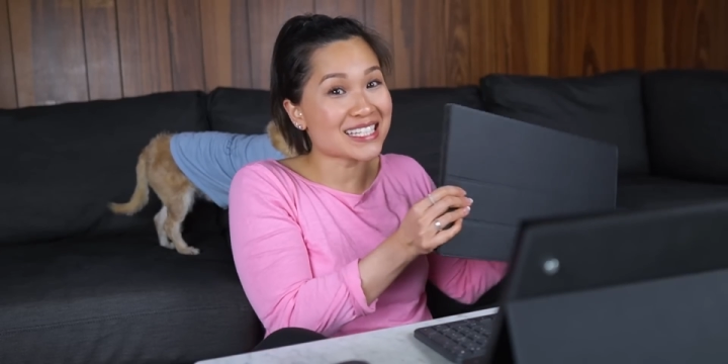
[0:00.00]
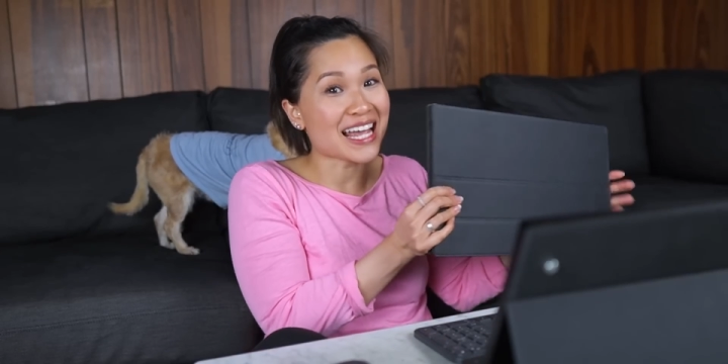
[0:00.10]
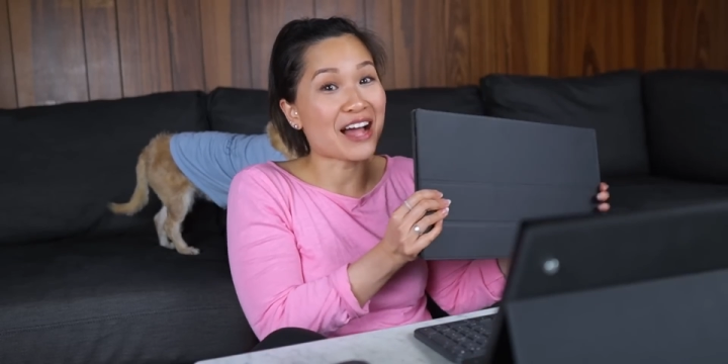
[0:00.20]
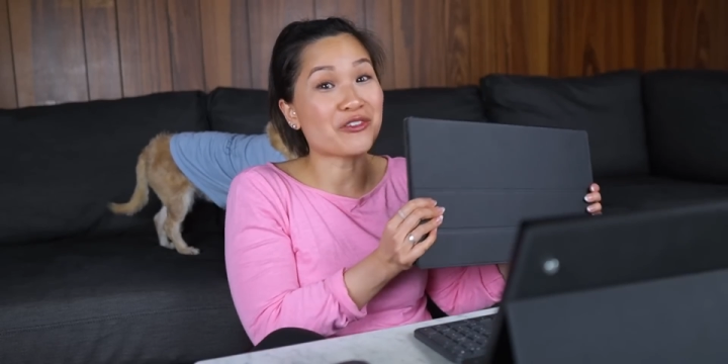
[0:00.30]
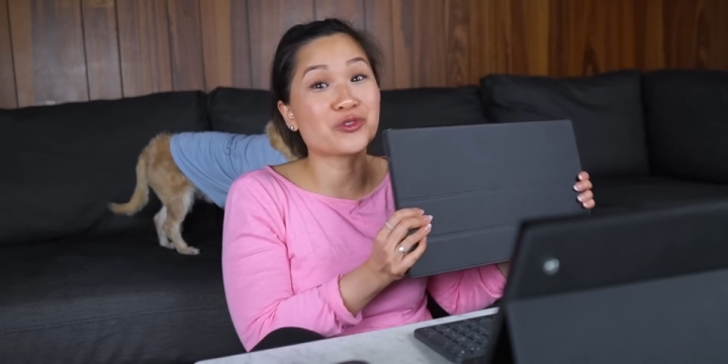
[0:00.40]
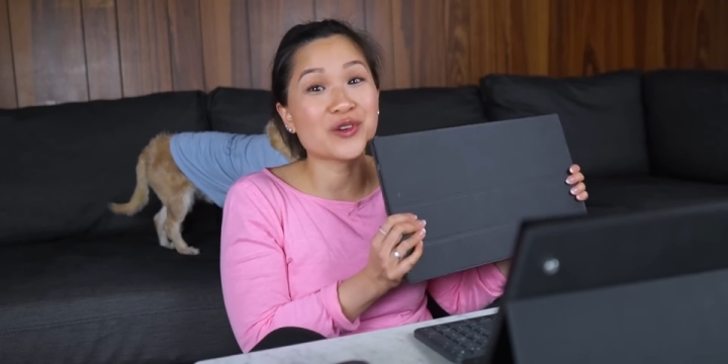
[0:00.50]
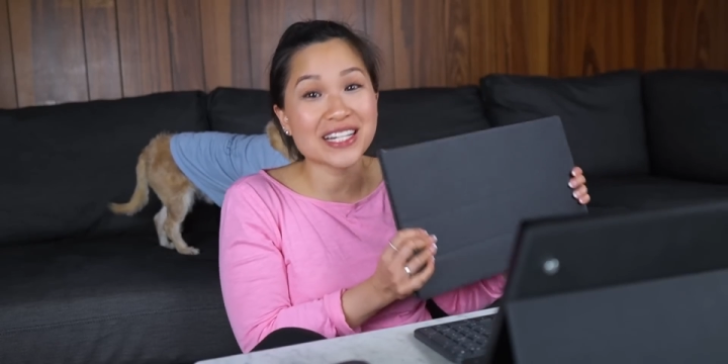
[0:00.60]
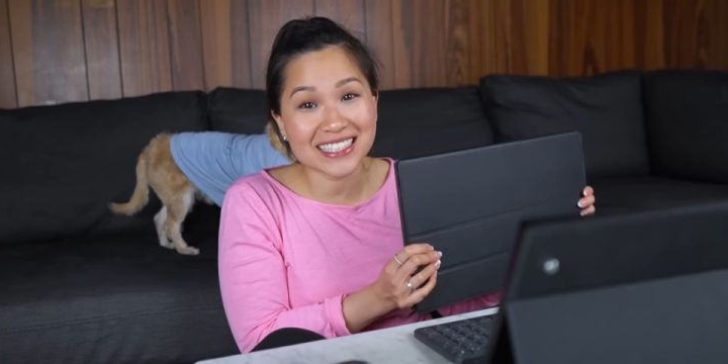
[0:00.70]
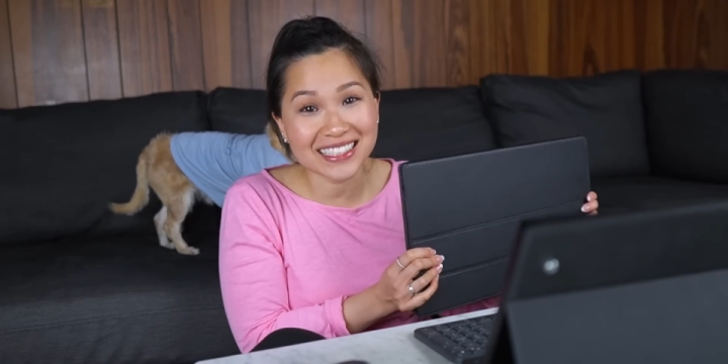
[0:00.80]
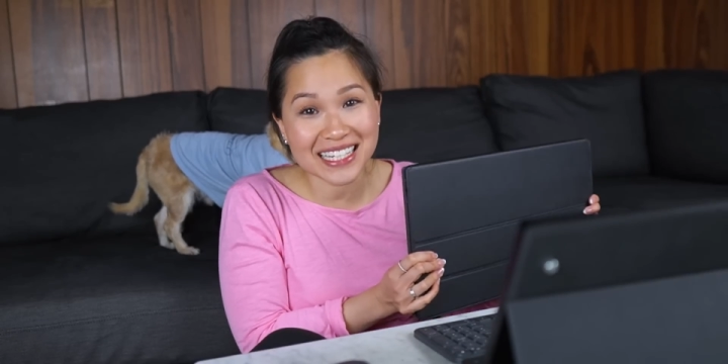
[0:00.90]
have
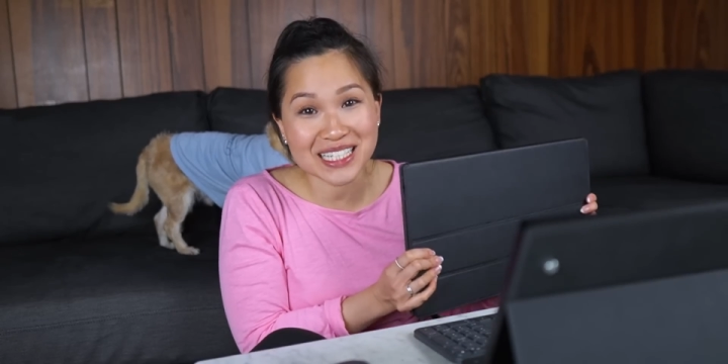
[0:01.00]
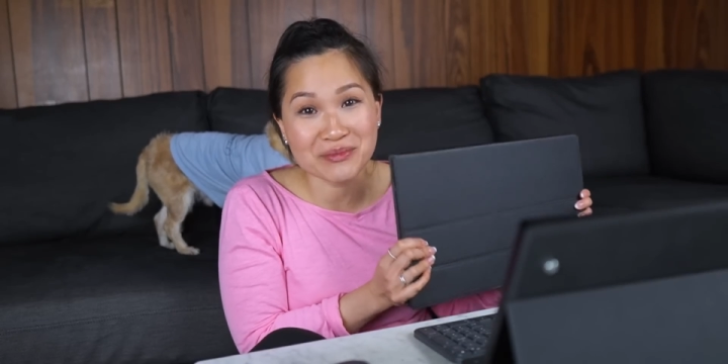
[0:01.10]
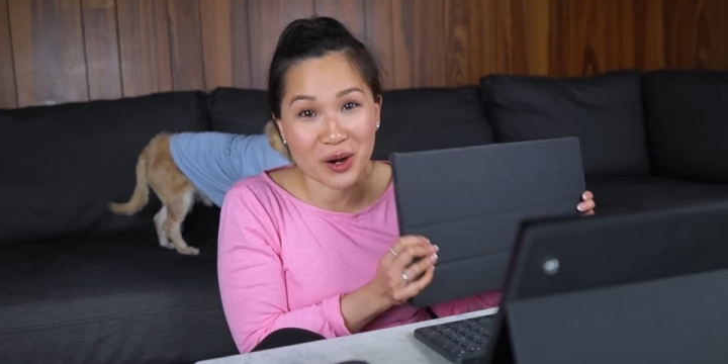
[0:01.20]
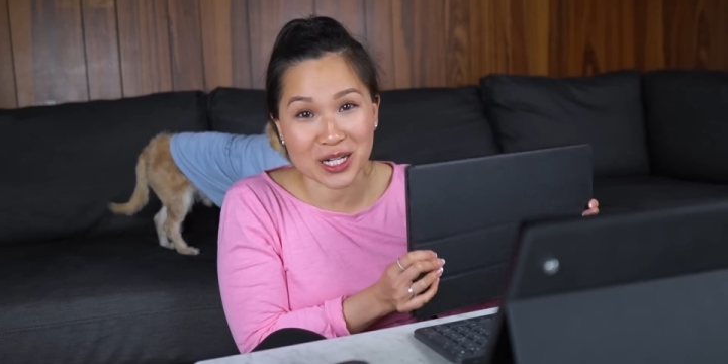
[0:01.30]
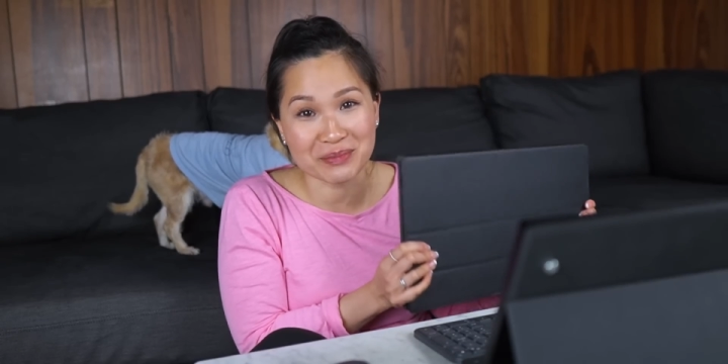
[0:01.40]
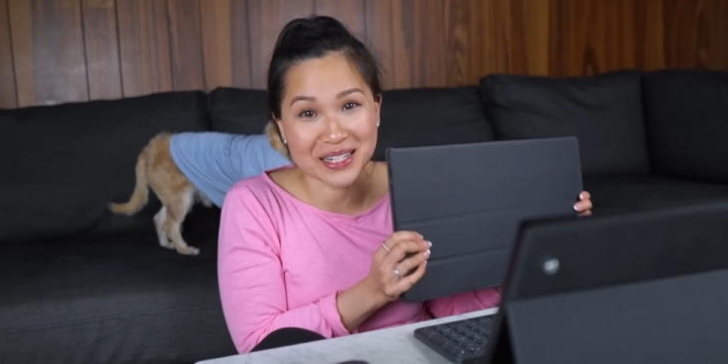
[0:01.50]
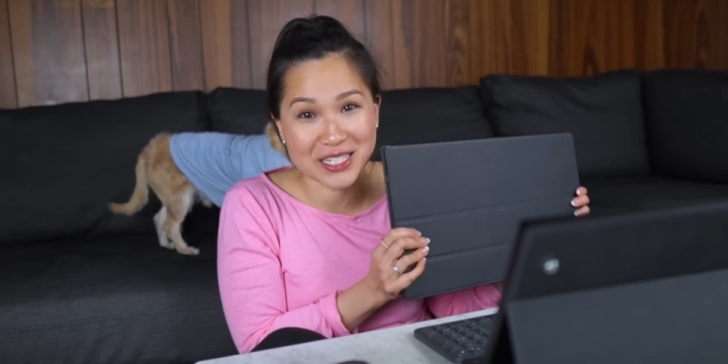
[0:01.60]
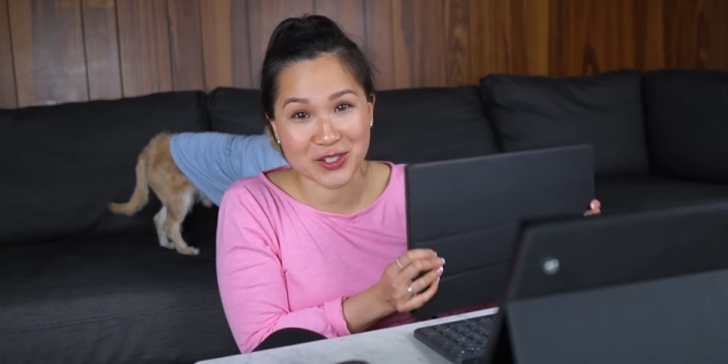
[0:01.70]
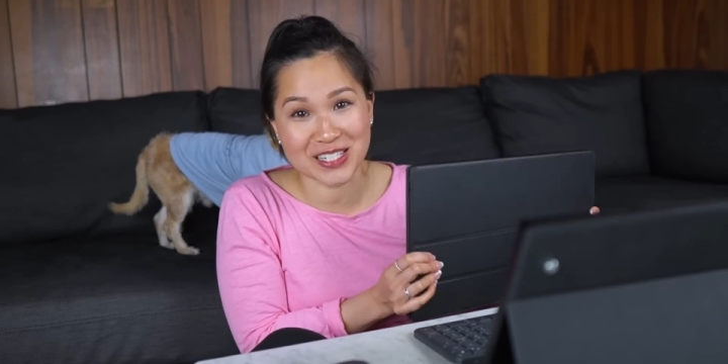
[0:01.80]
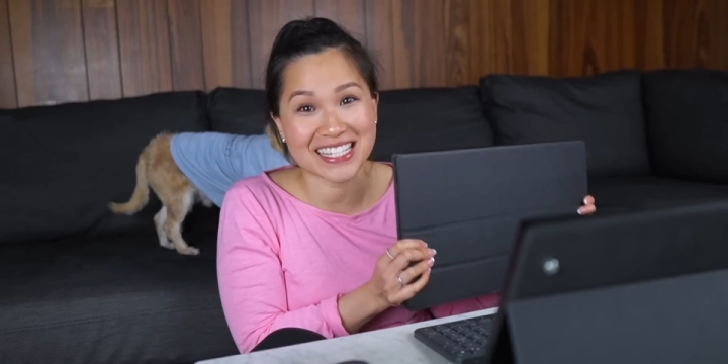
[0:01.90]
recently sparked my
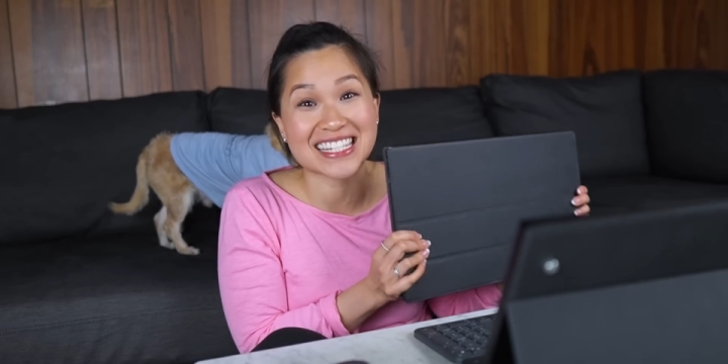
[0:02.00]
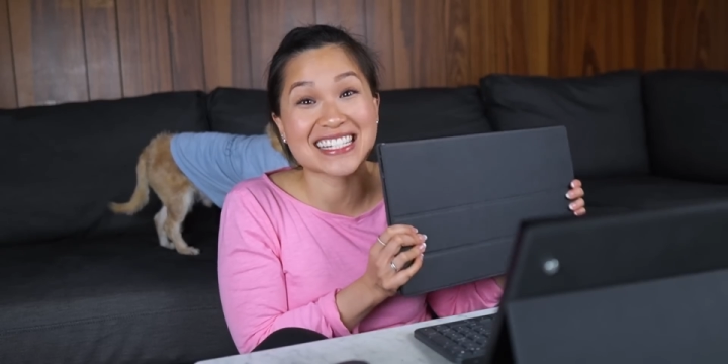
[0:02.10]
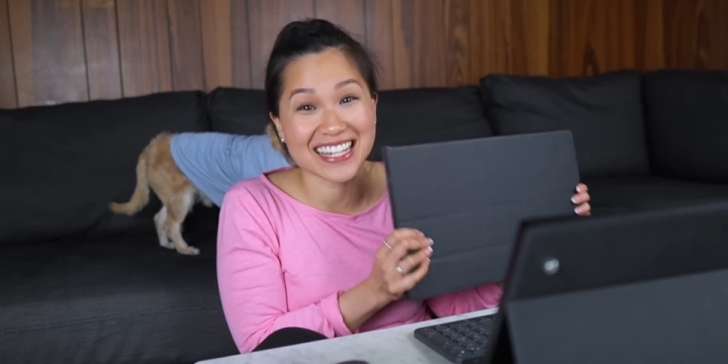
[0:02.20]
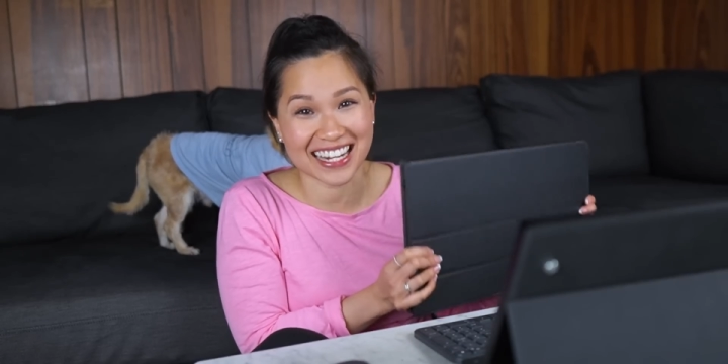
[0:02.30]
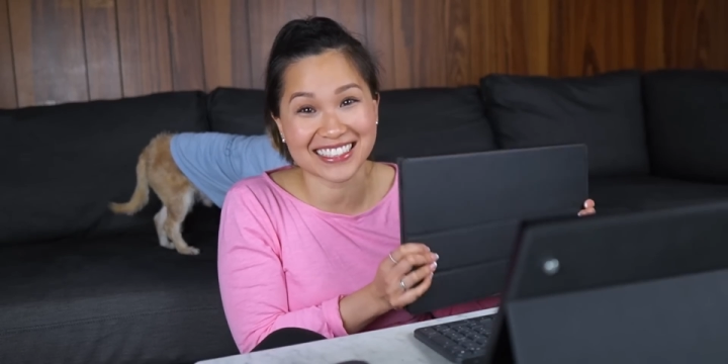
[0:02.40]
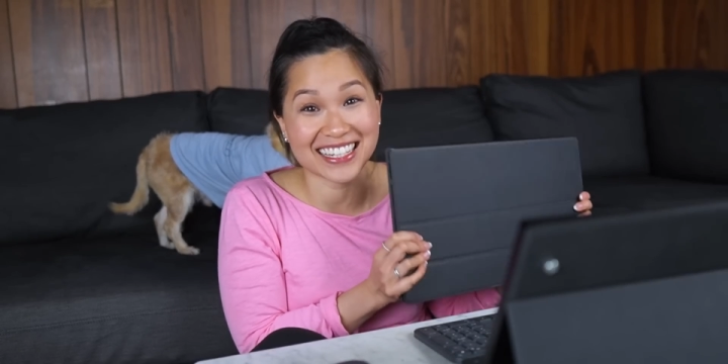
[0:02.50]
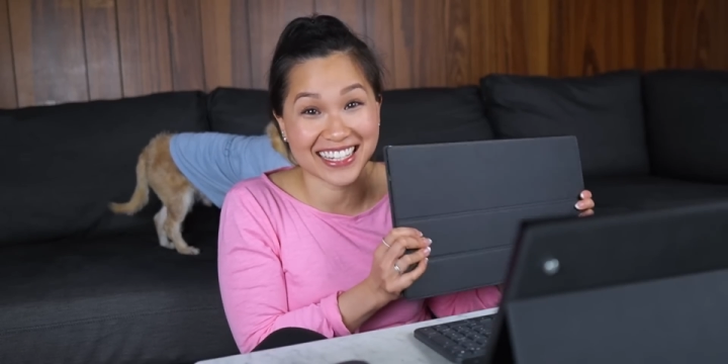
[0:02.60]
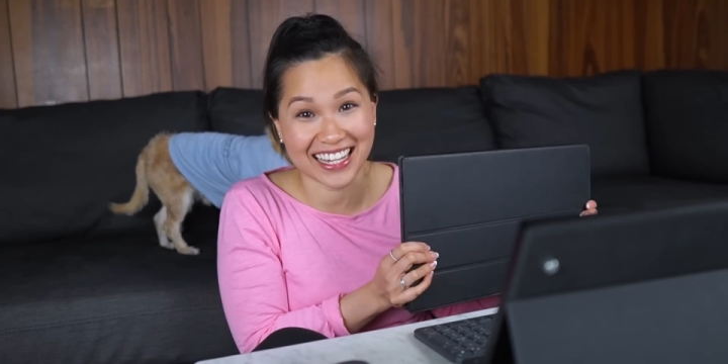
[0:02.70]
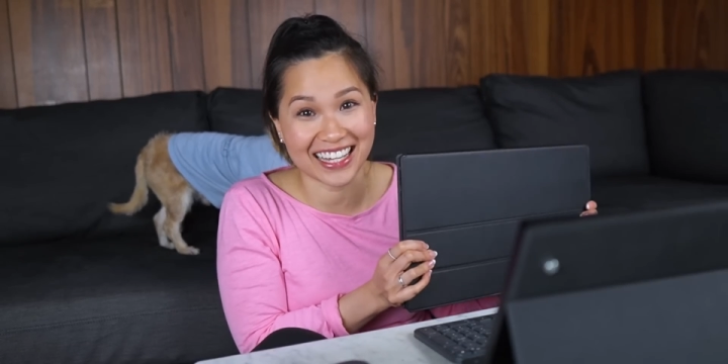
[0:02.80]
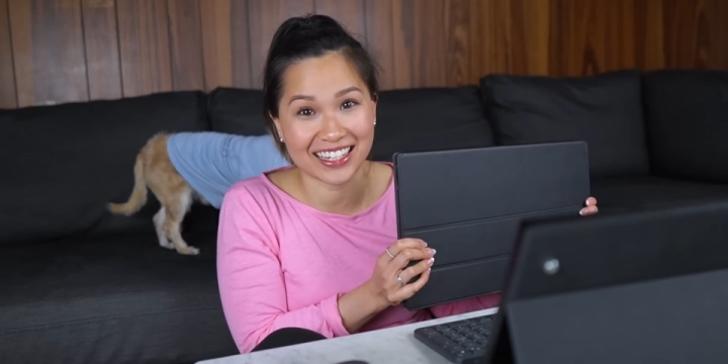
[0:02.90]
interest in DeX
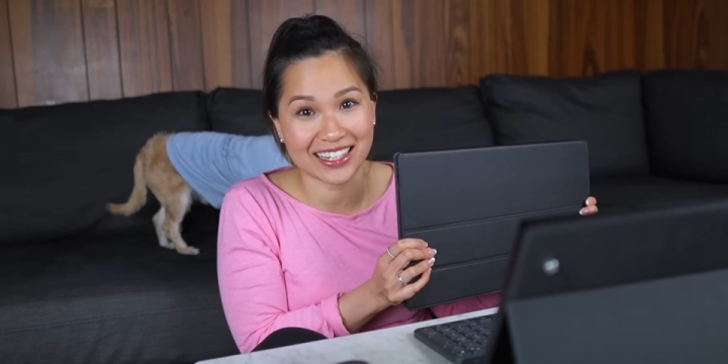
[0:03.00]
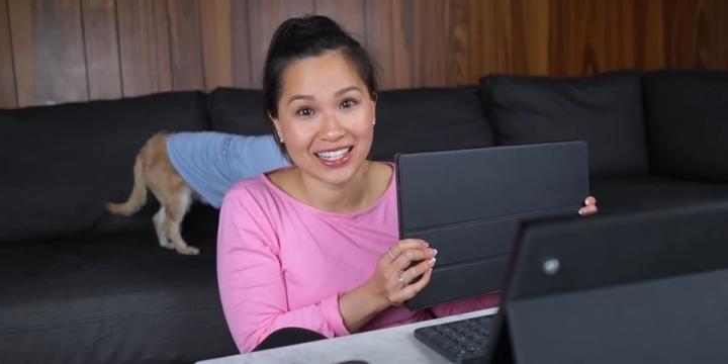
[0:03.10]
again.